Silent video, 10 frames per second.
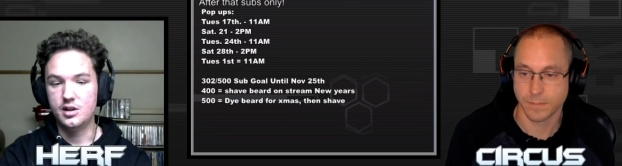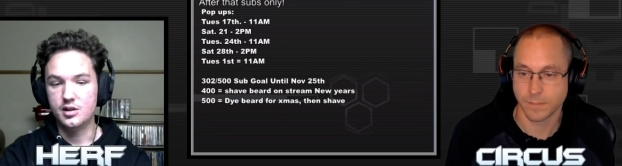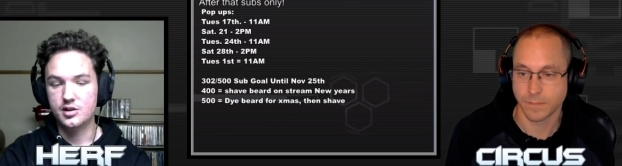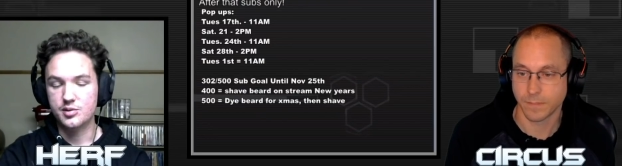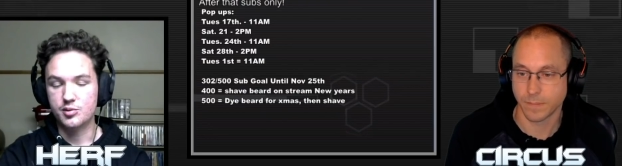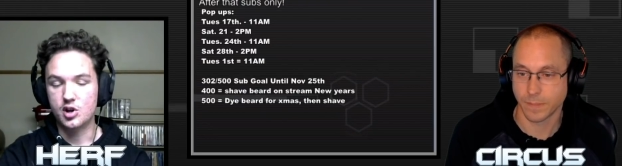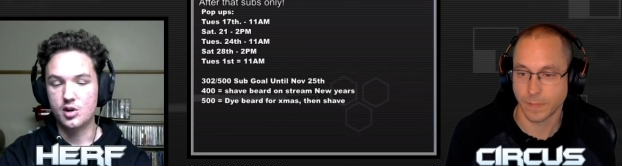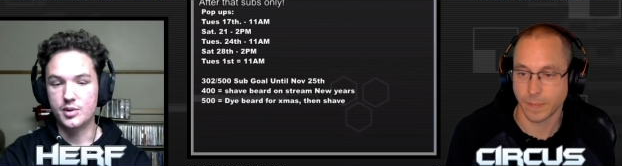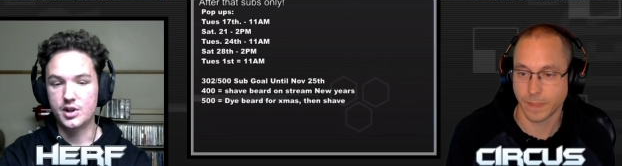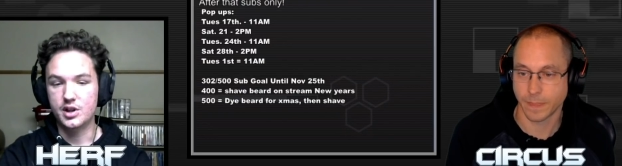Speaker 1: some Karma
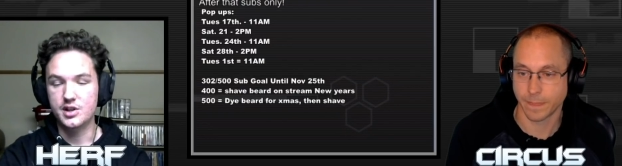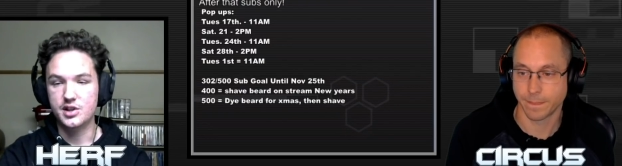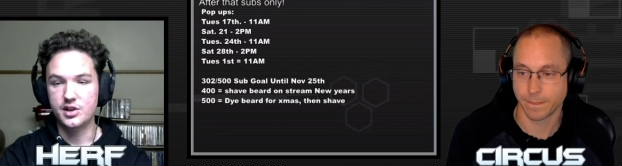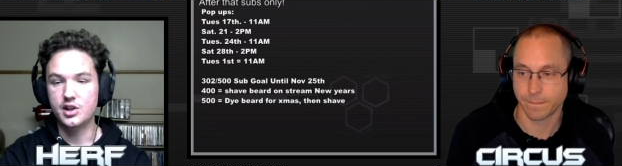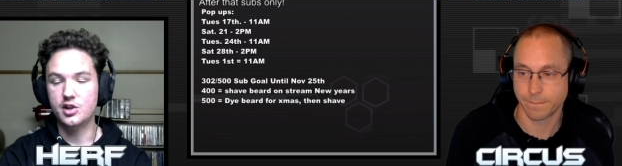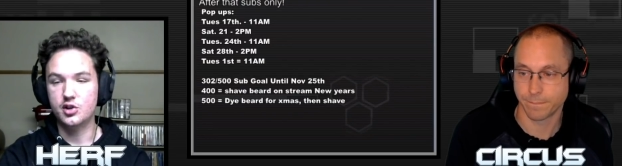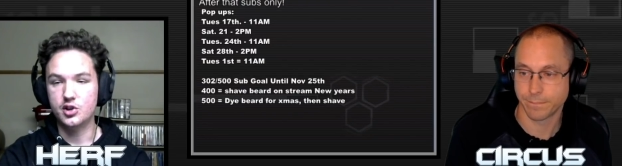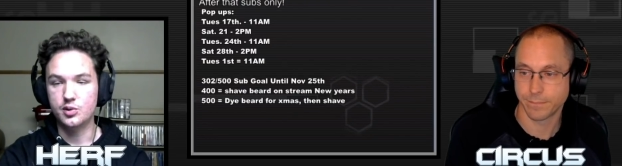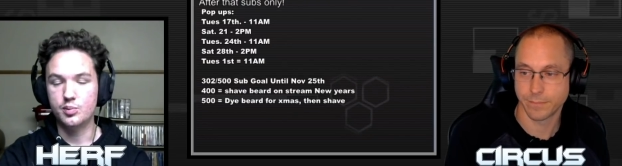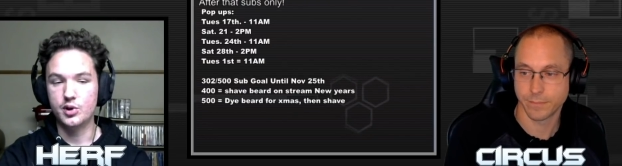Cuts. I think you could do
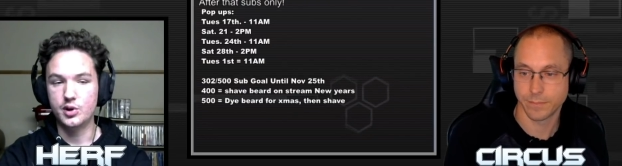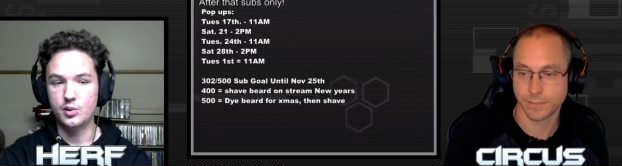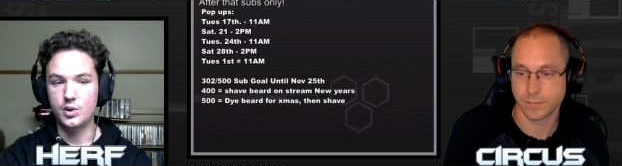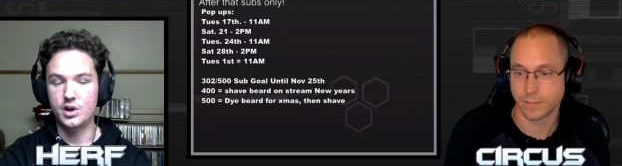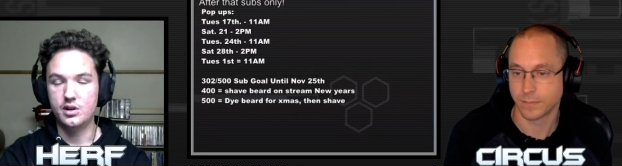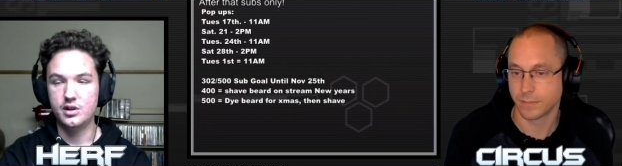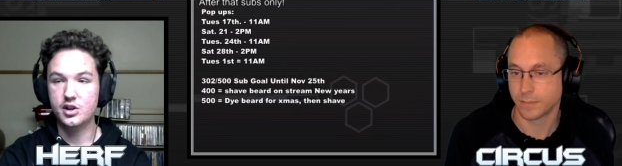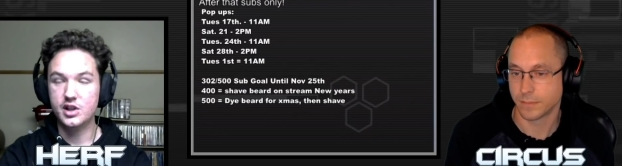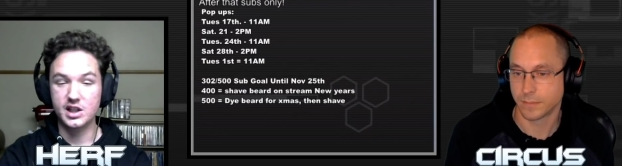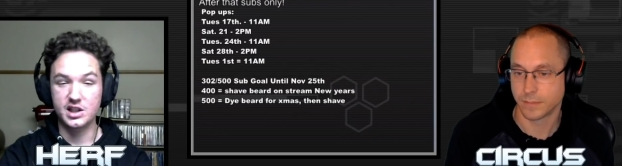pretty well. You could
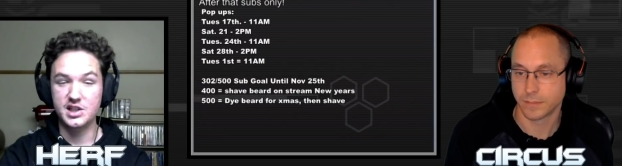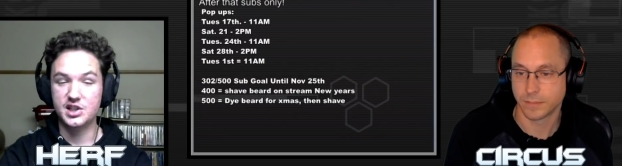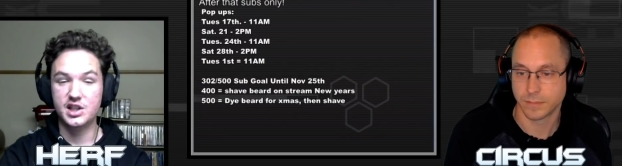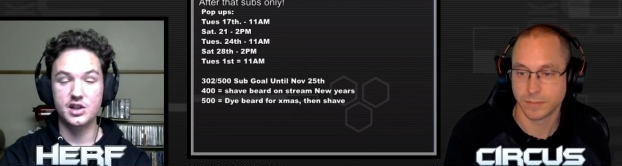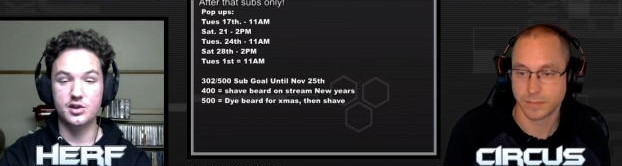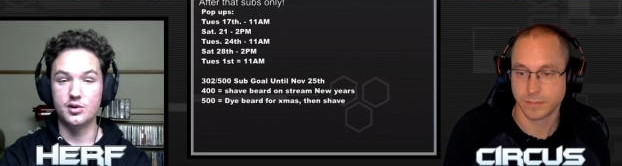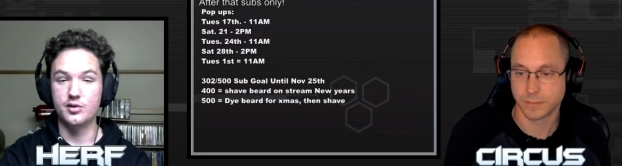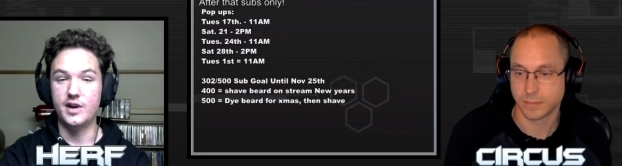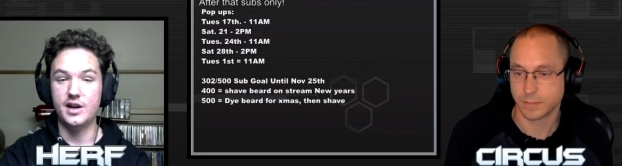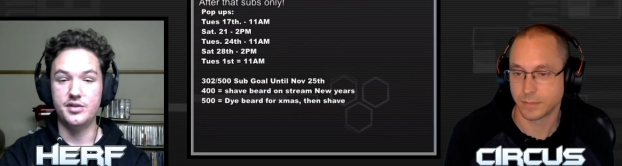at least get through
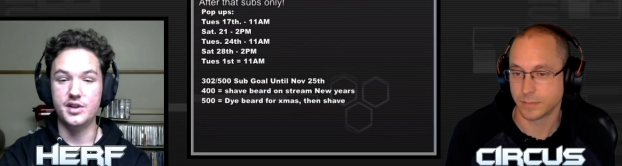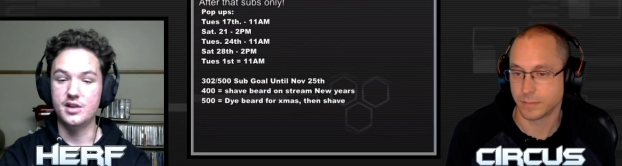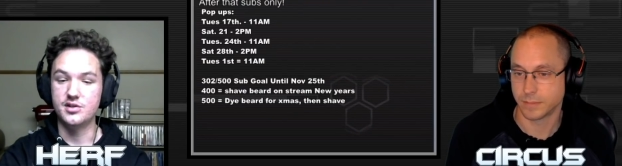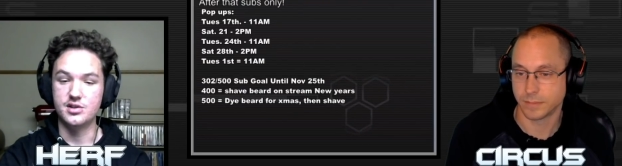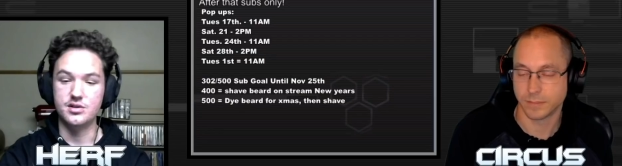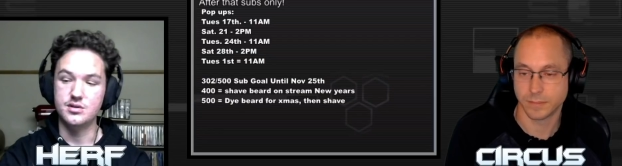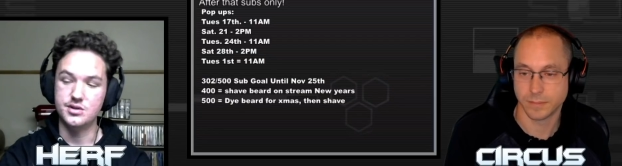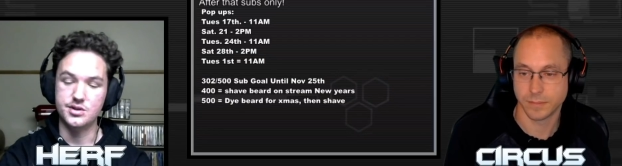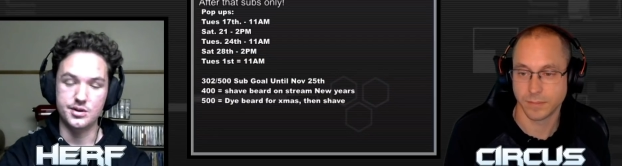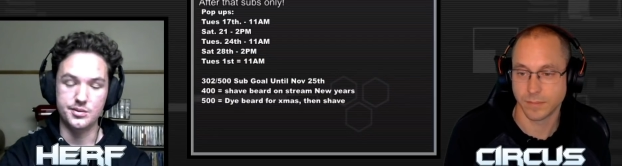5,000.
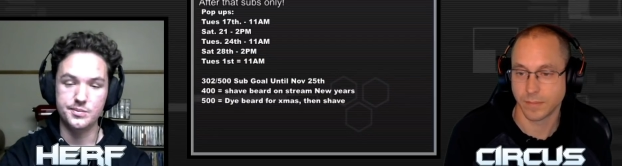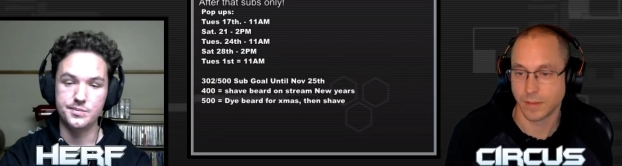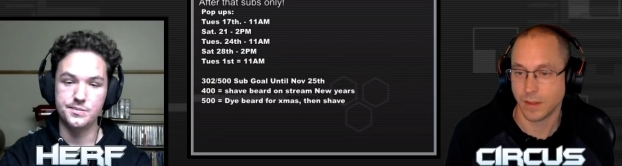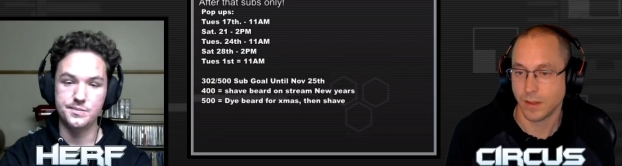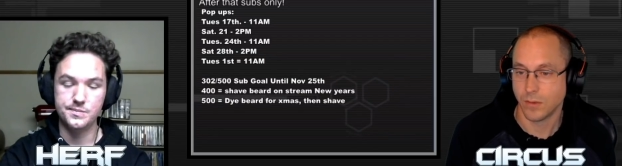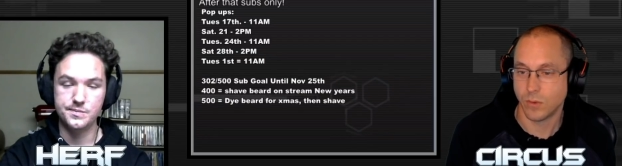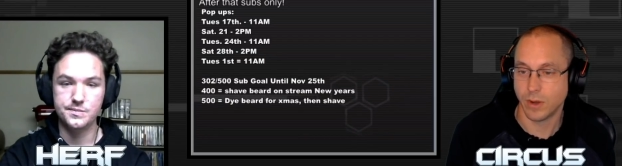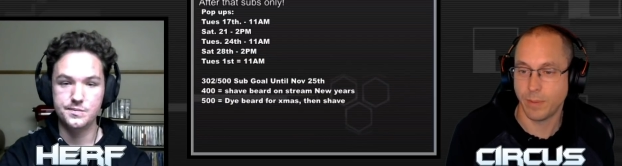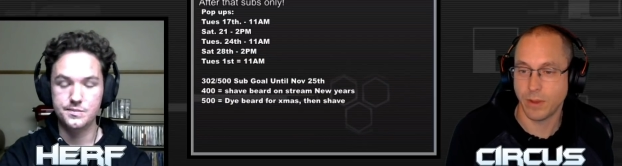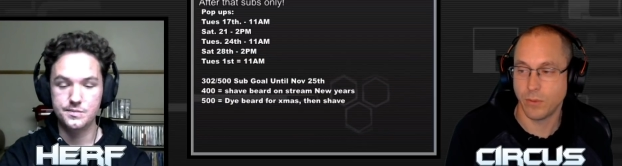So,
Speaker 2: what
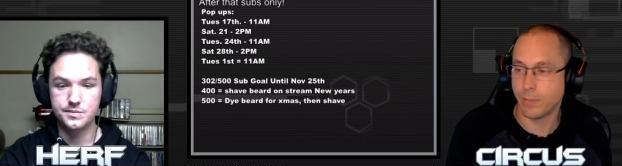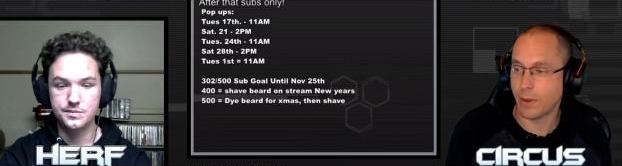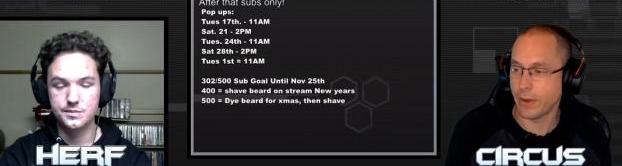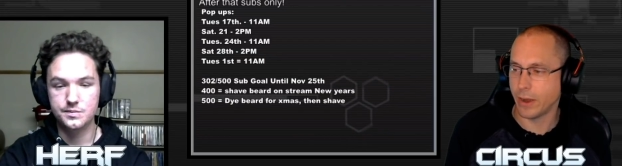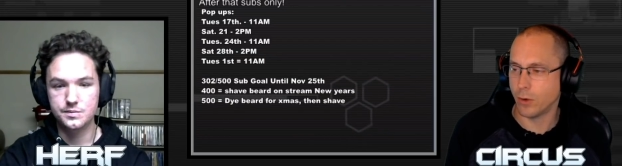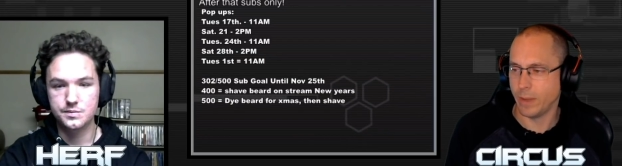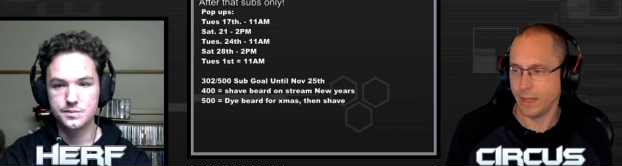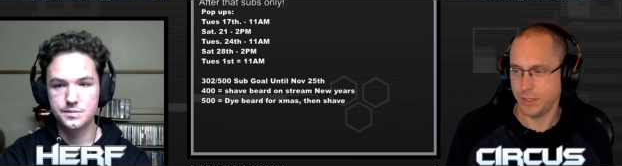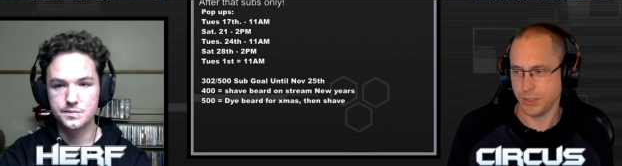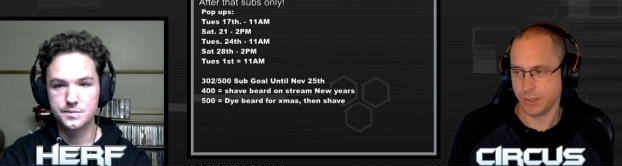about Arrow
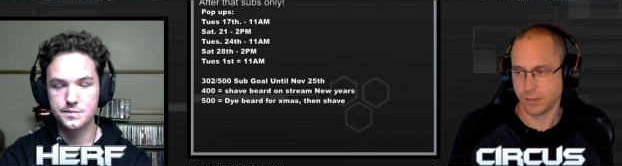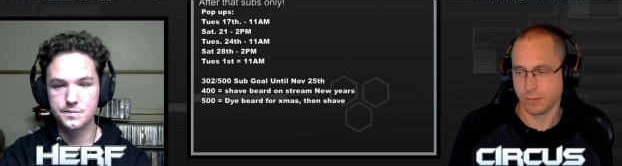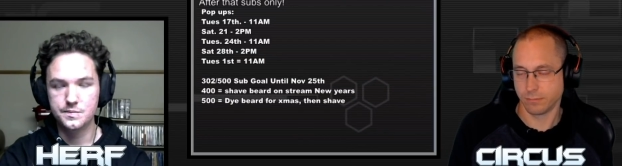Mages?